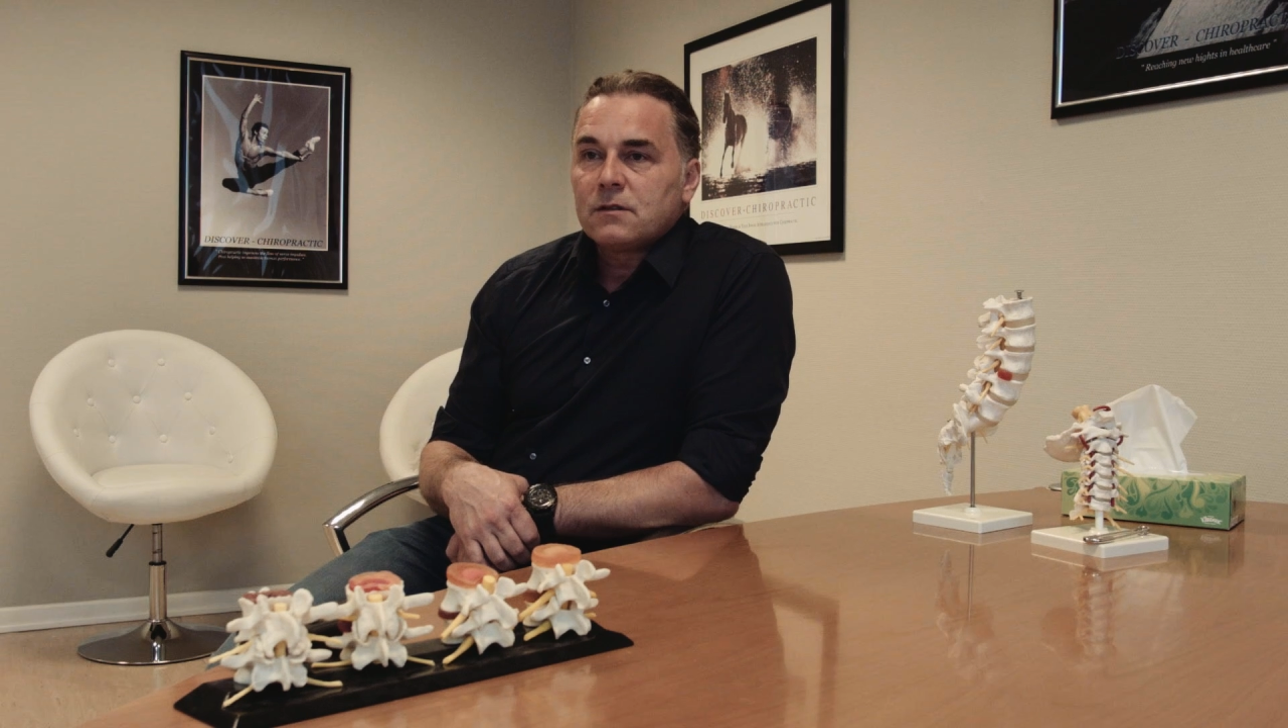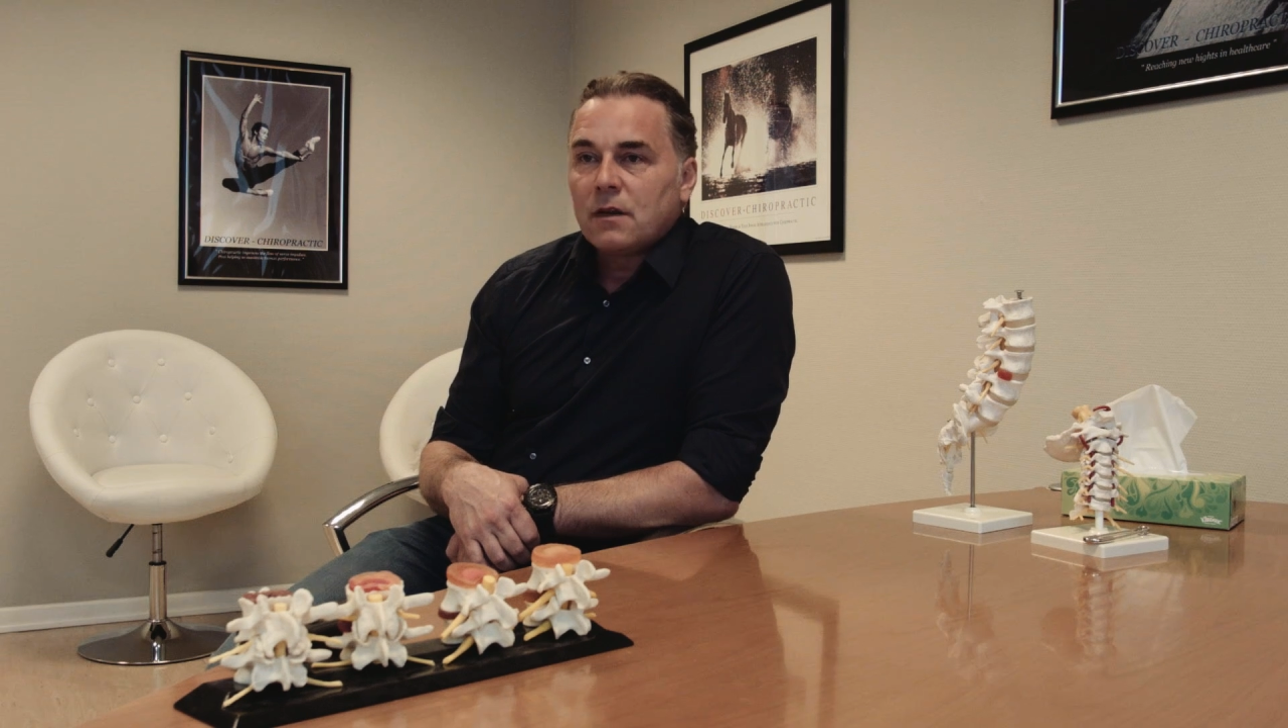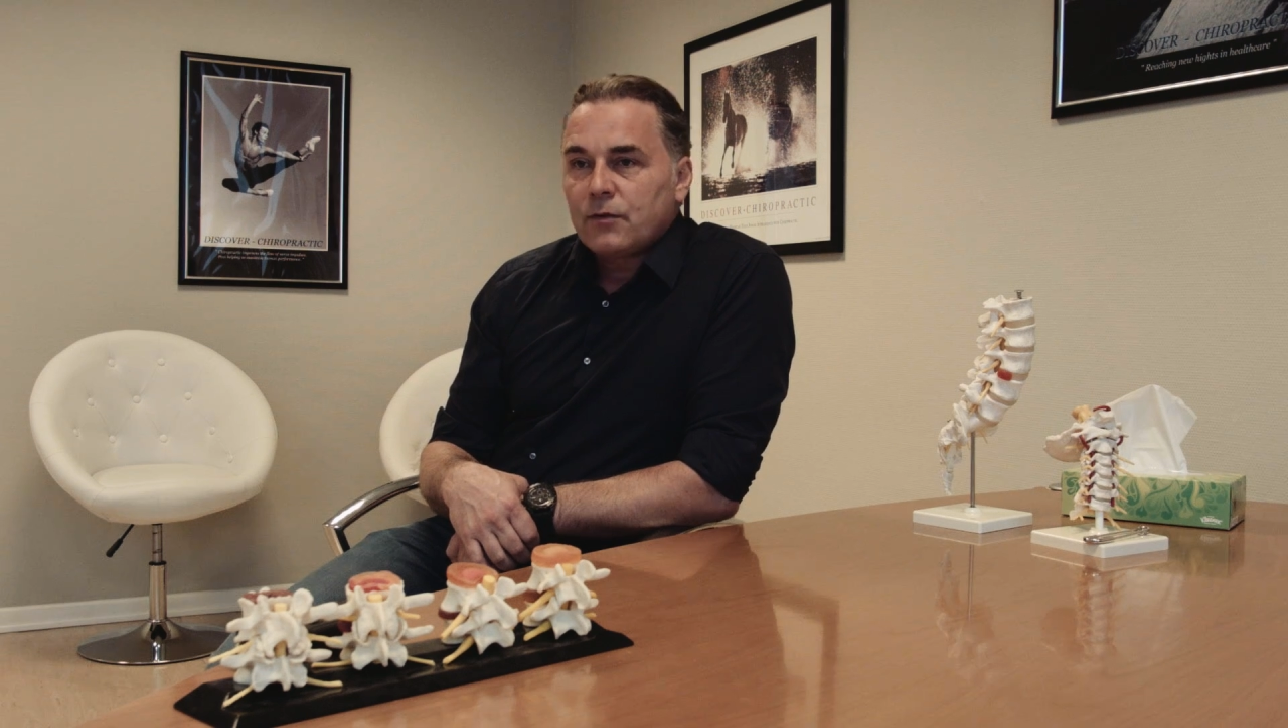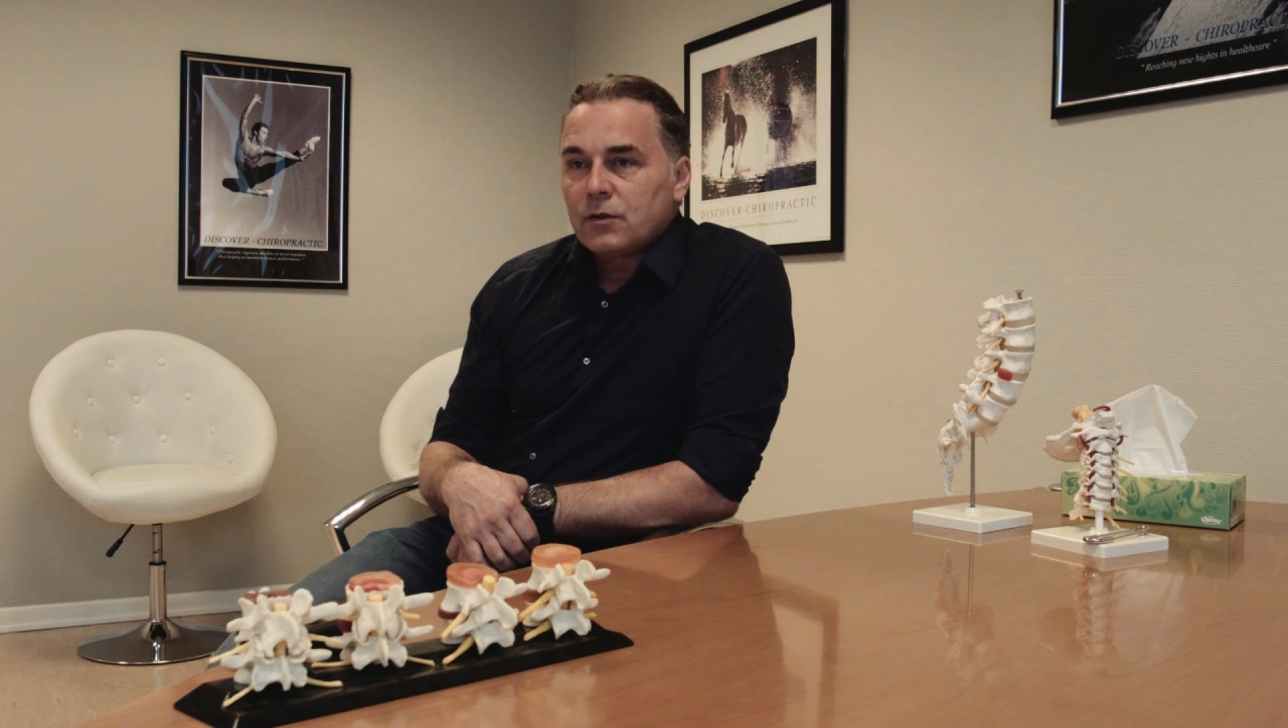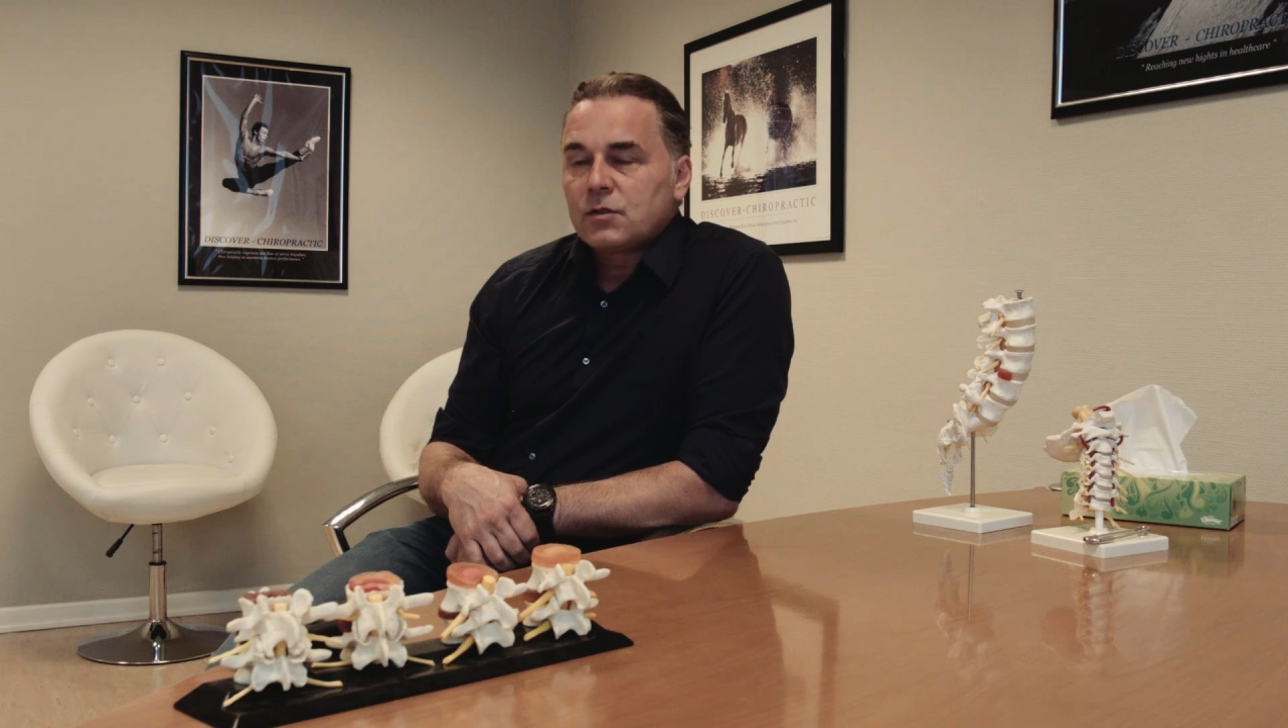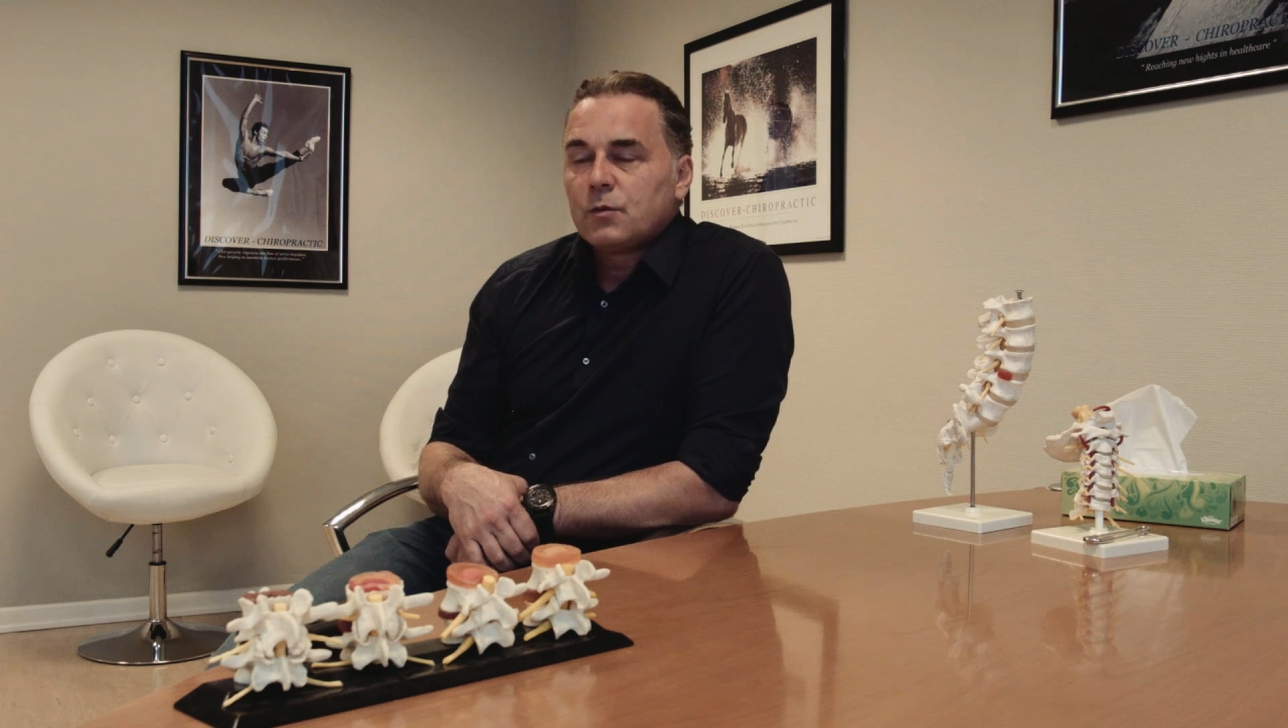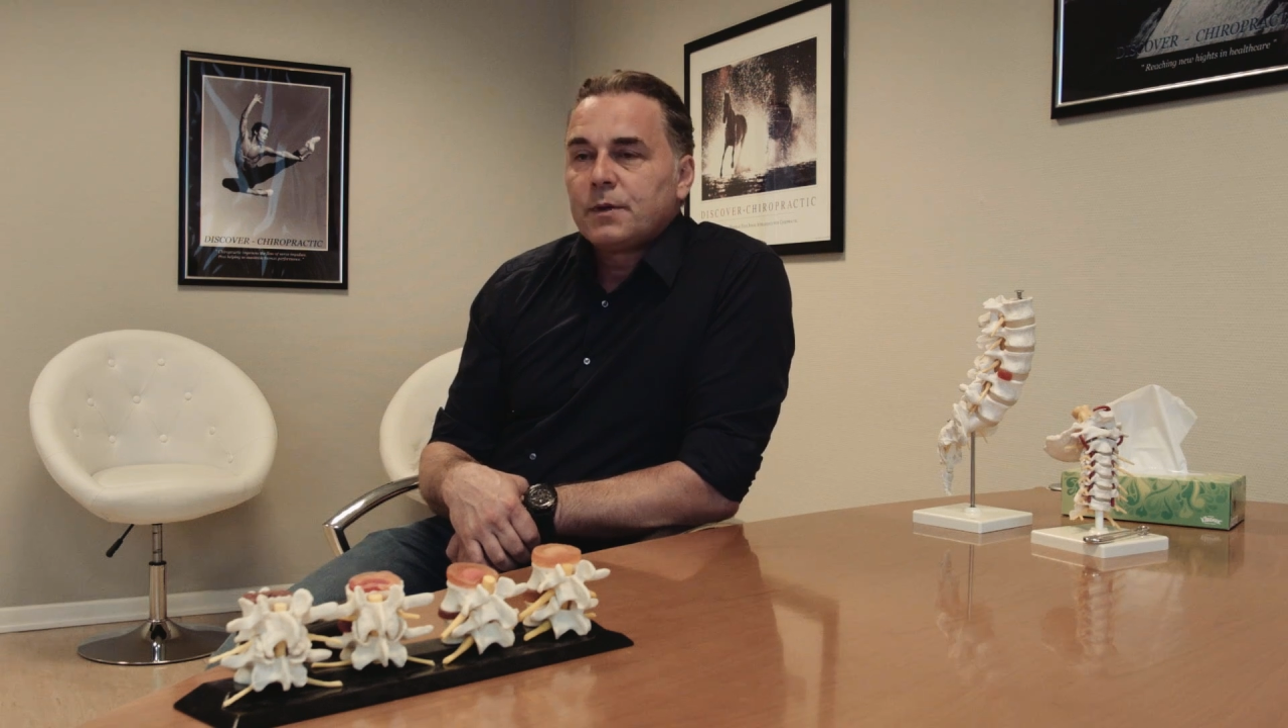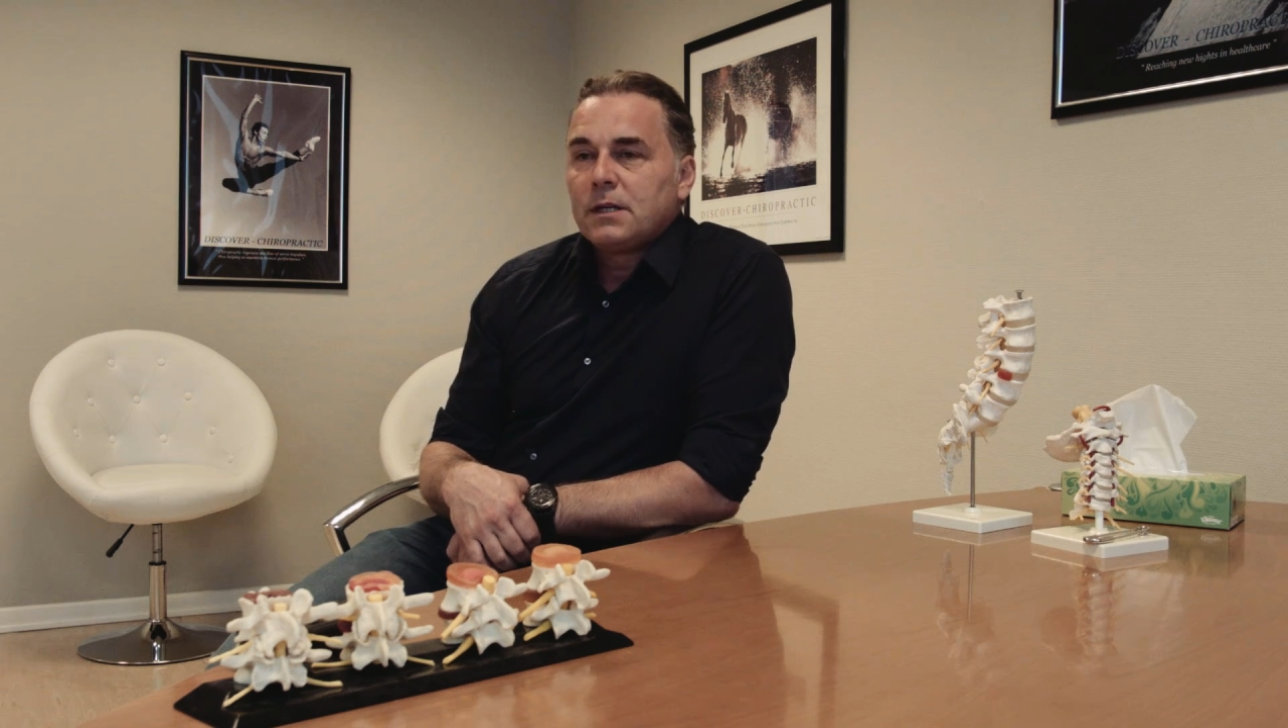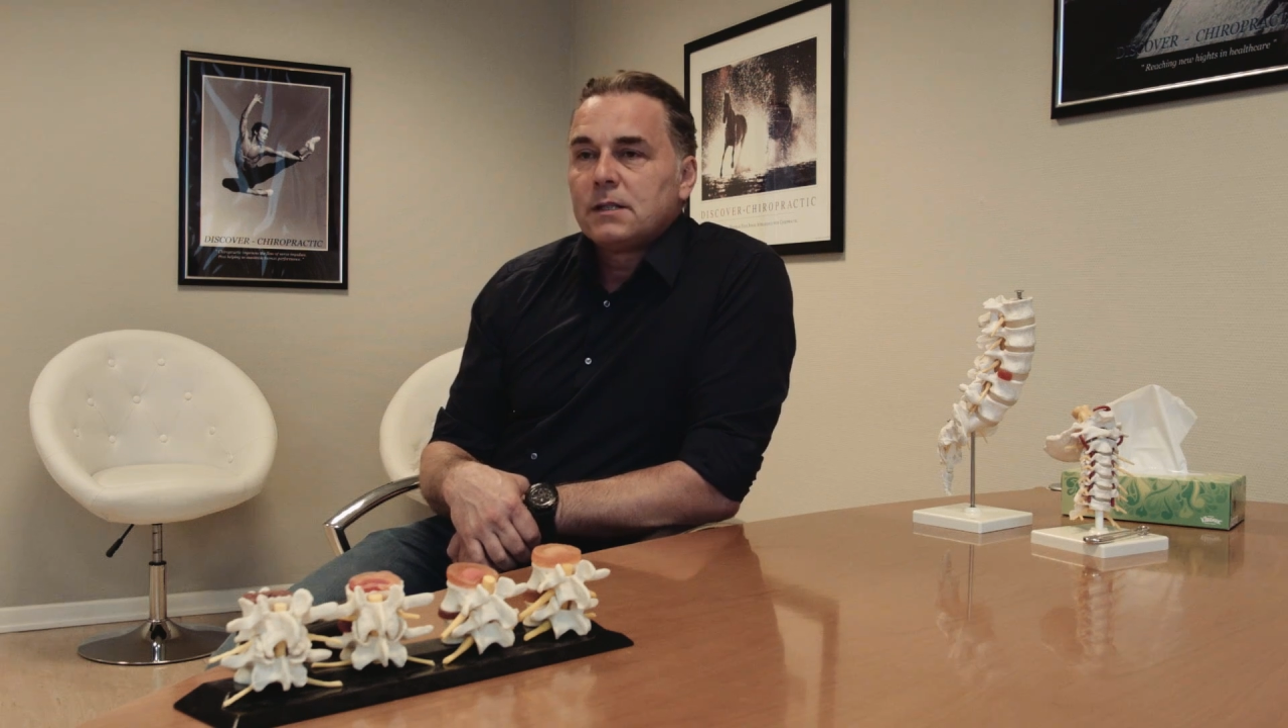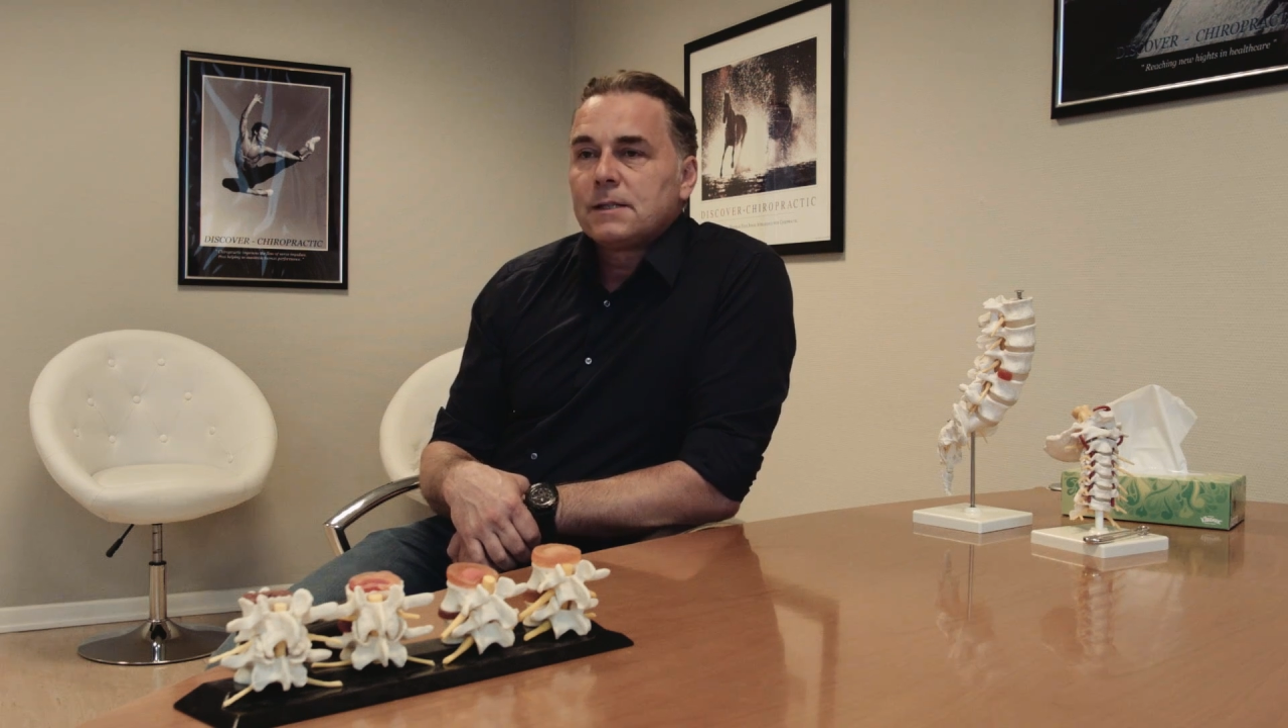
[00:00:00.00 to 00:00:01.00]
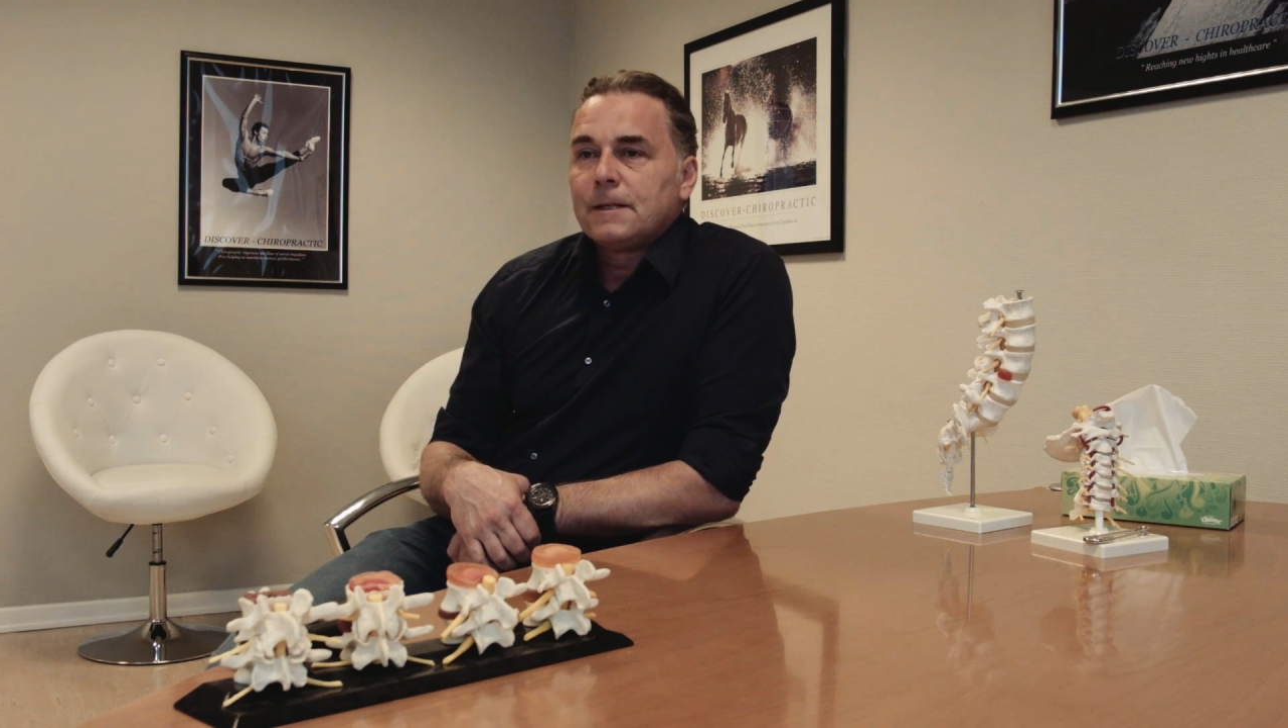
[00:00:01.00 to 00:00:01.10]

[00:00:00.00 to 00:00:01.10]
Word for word: arthroscopies